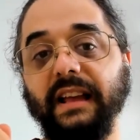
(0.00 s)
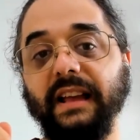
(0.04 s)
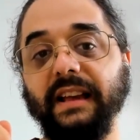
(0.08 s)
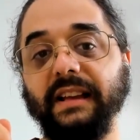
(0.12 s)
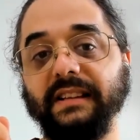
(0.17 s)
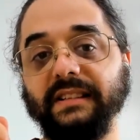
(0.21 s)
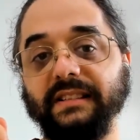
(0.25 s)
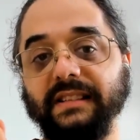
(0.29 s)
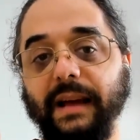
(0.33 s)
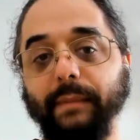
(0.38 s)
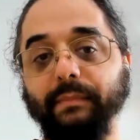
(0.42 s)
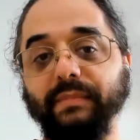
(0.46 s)

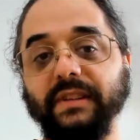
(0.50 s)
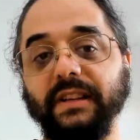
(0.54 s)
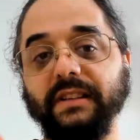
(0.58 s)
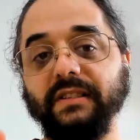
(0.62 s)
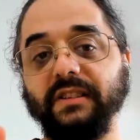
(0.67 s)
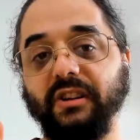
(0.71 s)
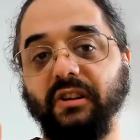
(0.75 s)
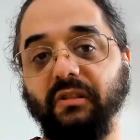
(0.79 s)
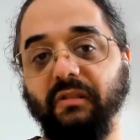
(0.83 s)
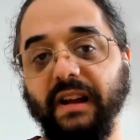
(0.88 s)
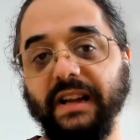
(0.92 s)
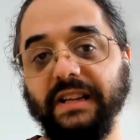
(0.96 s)

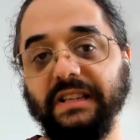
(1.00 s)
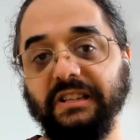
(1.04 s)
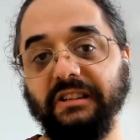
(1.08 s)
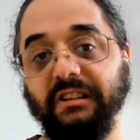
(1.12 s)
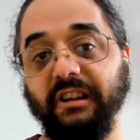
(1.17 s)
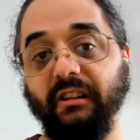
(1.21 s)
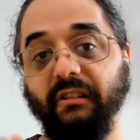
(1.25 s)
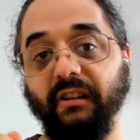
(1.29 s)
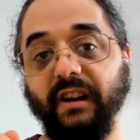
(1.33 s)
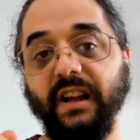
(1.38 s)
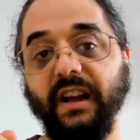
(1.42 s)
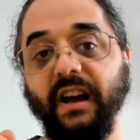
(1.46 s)
acceptance
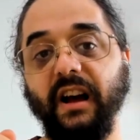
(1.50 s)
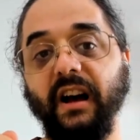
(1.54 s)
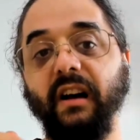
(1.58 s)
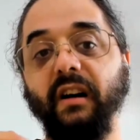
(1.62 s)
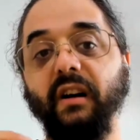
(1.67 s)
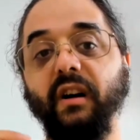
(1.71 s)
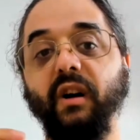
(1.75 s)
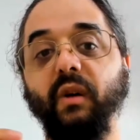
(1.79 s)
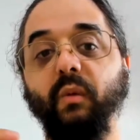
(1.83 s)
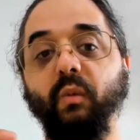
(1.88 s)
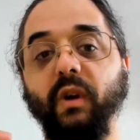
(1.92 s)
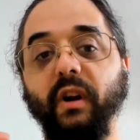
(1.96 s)

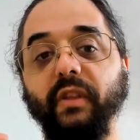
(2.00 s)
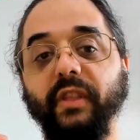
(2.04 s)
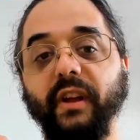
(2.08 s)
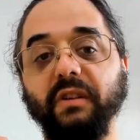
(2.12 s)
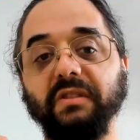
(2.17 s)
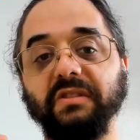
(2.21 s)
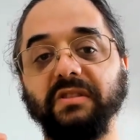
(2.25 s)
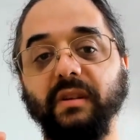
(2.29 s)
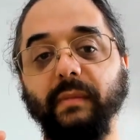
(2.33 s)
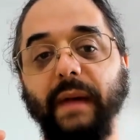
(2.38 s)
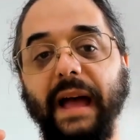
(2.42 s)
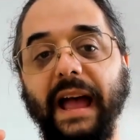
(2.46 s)
criteria where
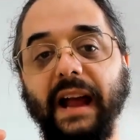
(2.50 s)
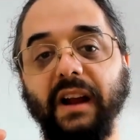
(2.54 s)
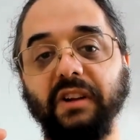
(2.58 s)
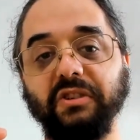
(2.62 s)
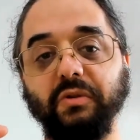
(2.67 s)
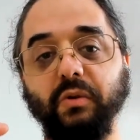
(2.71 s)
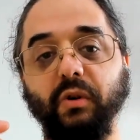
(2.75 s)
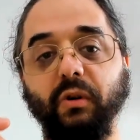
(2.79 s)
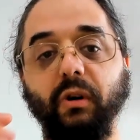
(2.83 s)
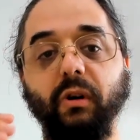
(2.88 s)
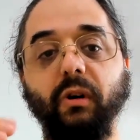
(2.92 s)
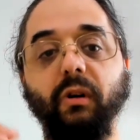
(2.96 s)
there's some
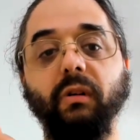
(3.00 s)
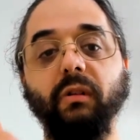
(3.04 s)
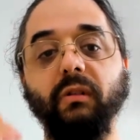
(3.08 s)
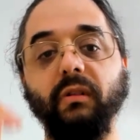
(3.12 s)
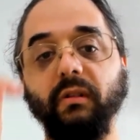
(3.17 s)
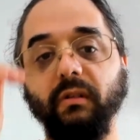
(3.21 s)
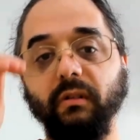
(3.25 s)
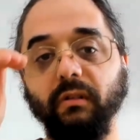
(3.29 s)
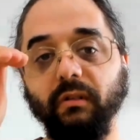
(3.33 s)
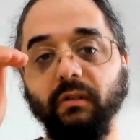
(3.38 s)
actual